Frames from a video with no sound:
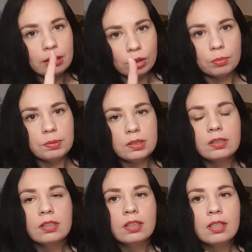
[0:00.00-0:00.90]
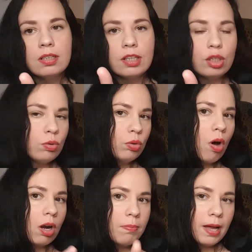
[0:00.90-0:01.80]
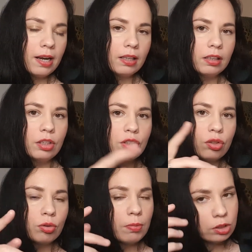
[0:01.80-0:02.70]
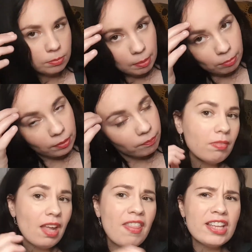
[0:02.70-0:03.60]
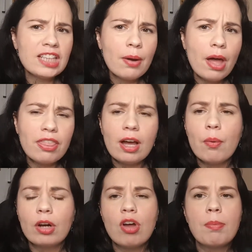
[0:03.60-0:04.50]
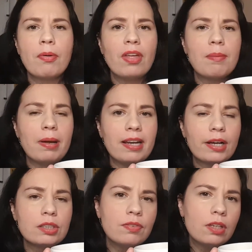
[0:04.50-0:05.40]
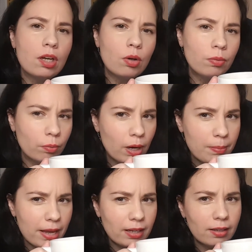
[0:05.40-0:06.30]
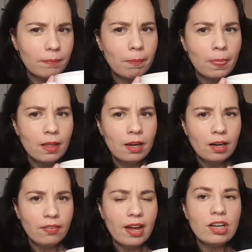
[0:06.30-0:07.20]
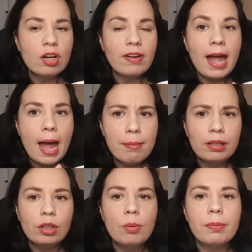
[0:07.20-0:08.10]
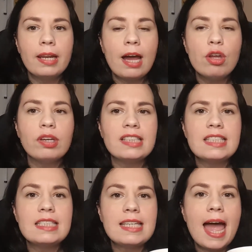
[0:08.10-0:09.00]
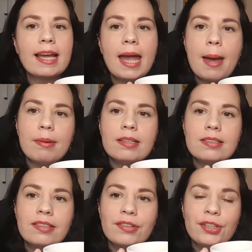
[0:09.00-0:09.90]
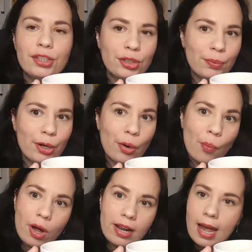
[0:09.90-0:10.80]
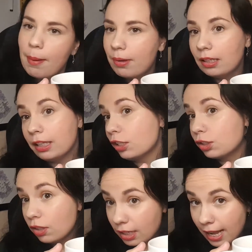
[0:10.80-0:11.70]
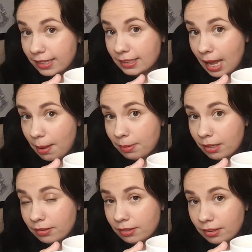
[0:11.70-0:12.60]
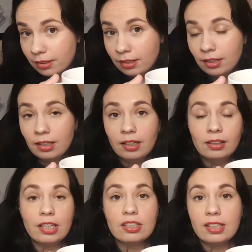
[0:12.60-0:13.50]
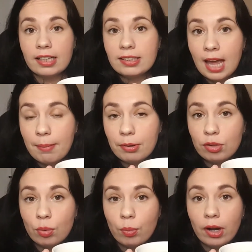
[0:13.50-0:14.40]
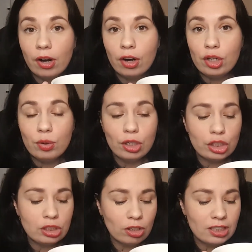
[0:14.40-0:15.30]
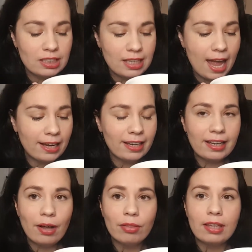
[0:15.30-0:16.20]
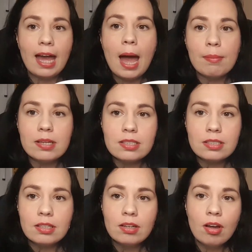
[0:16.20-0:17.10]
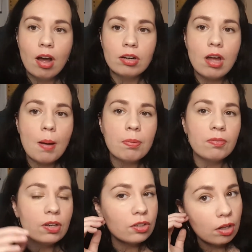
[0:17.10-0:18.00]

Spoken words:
loops that you do automatically just through muscle memory? And that's kind of, I think I want to talk about that in my next video when I make it. The idea of a habit loop and how you can stack habits to where one habit leads to the next habit, leads to the next habit, to where you can just start stacking healthy habits on top of each